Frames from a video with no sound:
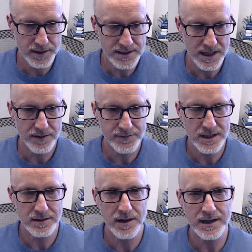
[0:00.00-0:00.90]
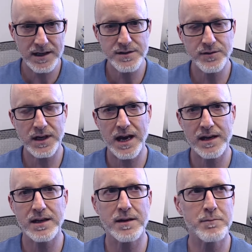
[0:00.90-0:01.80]
the tariff deadline hits for
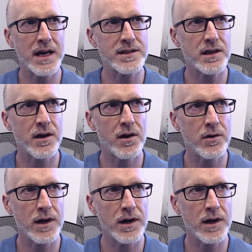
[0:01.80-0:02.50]
Canada and Mexico.